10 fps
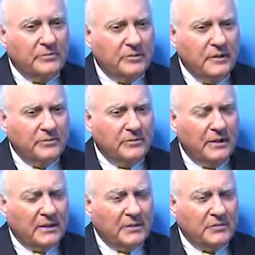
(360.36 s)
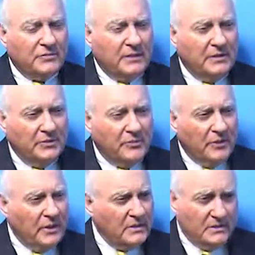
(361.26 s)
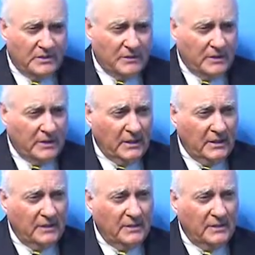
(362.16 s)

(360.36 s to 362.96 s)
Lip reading: of people in our country in your practice every day,